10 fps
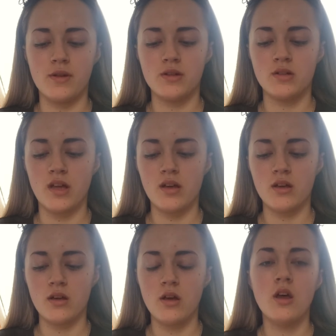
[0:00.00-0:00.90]
Stick
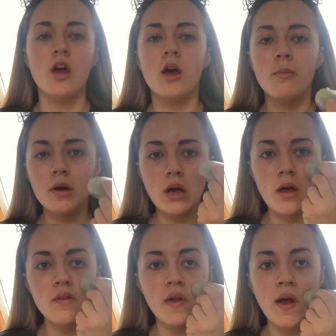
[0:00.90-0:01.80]

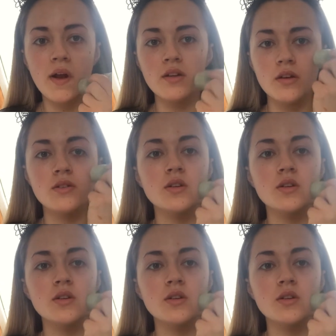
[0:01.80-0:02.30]
because I'd use a